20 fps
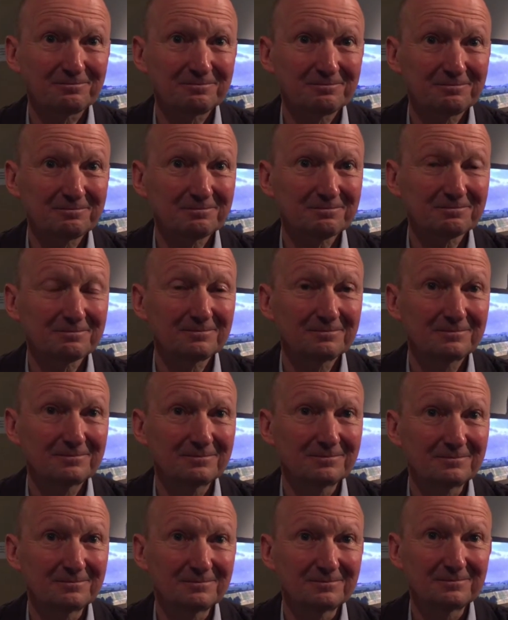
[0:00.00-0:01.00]
Is Stanix
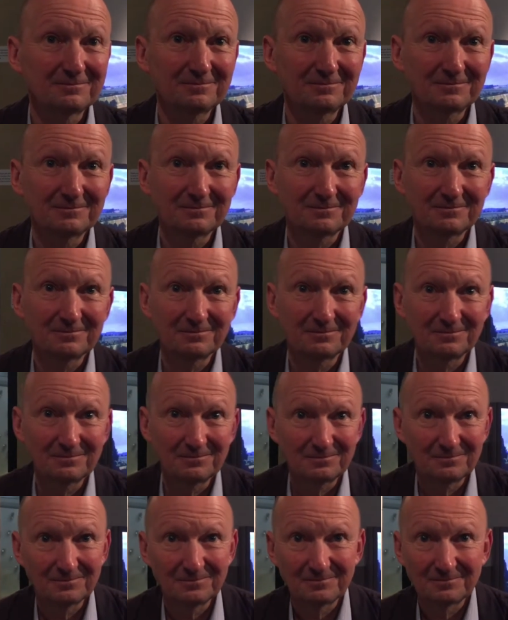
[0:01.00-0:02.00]
also a kind of
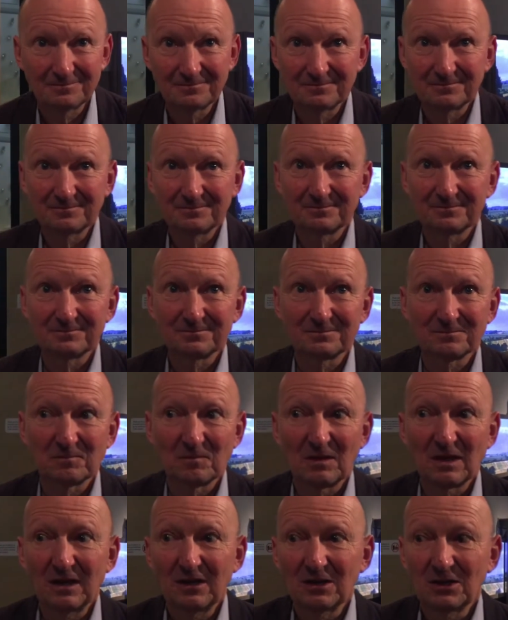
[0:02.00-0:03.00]
headquarters
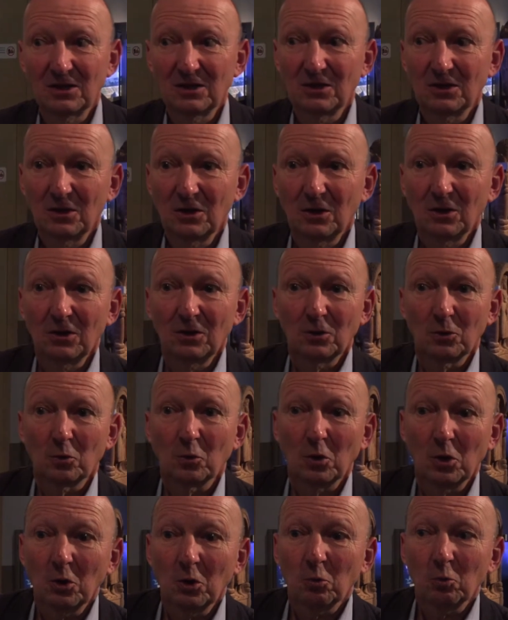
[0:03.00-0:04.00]
of the Hadrian's Wall?
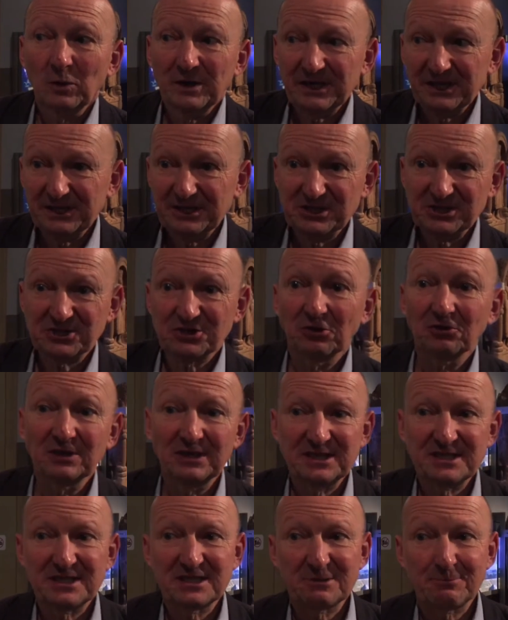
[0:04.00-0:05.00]
We
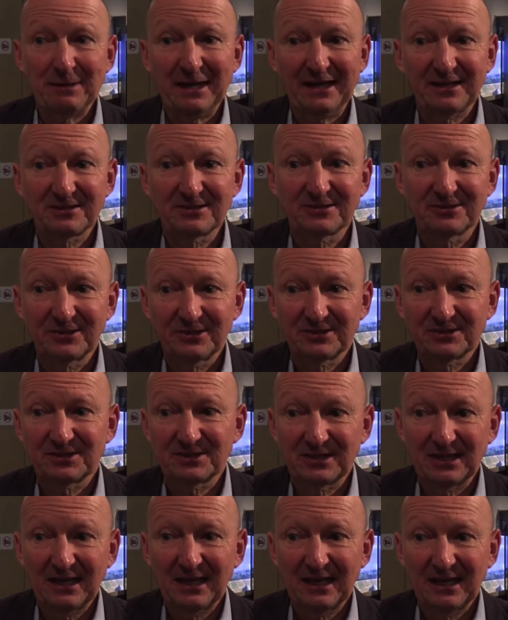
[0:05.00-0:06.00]
strongly suspect
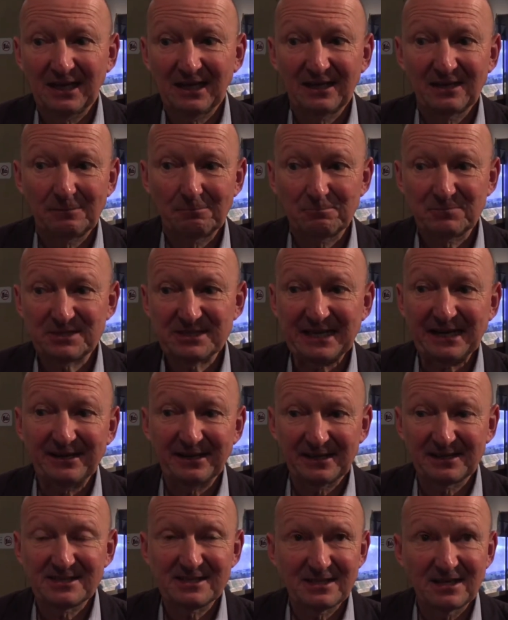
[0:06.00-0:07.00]
that
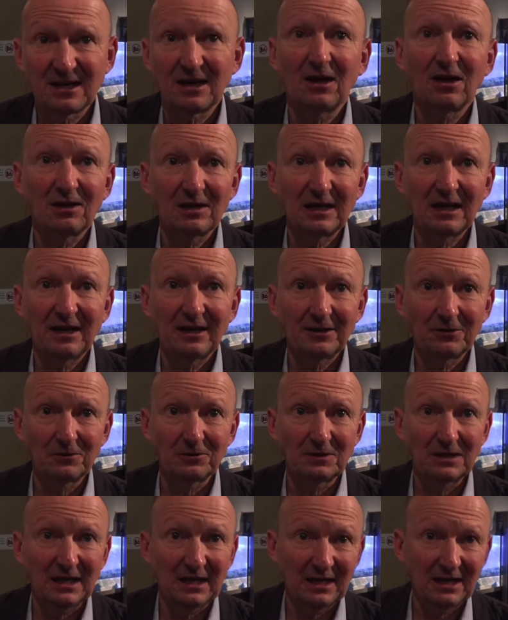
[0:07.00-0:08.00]
Stanix and
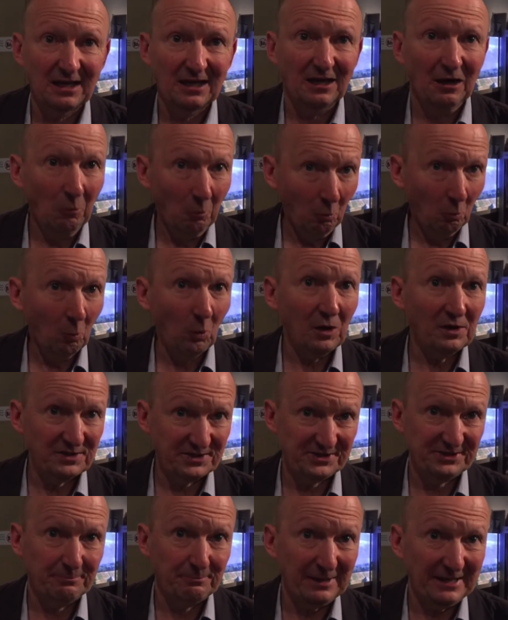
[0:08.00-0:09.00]
Carlisle
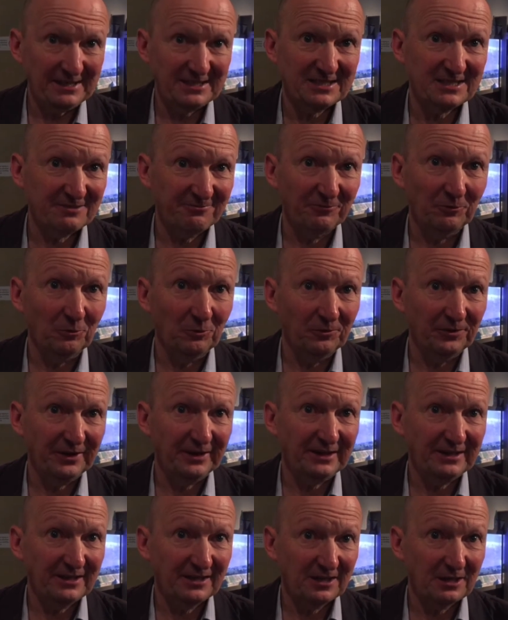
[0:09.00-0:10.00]
was the base for
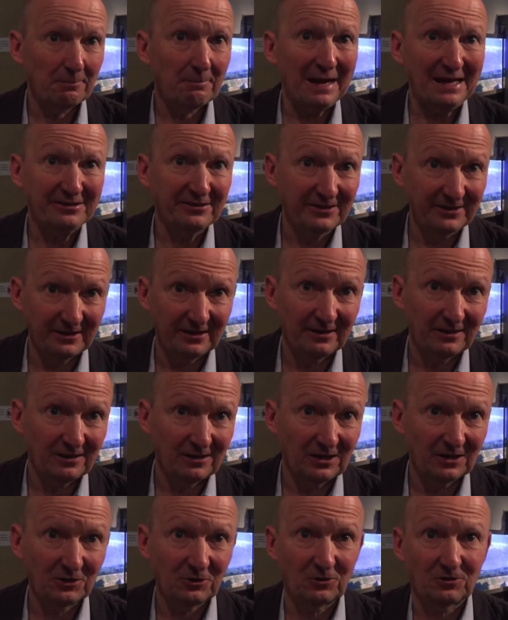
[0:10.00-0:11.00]
the commander
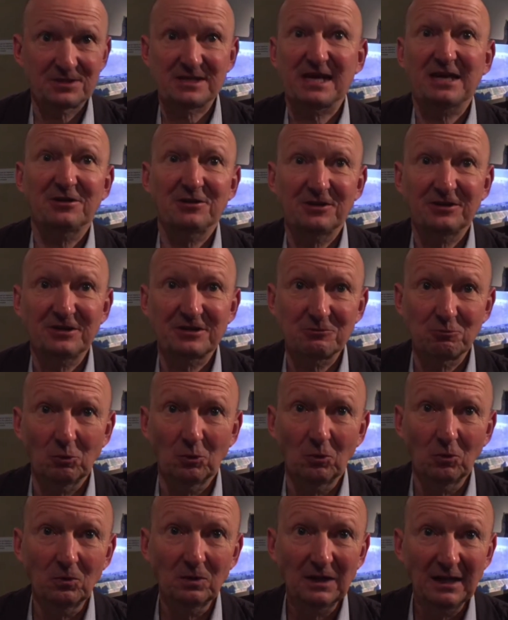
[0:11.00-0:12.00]
across Hadrian's
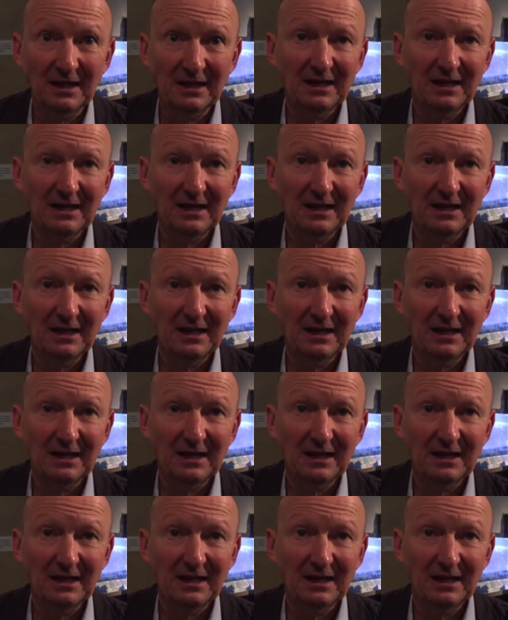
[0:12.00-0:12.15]
Wall.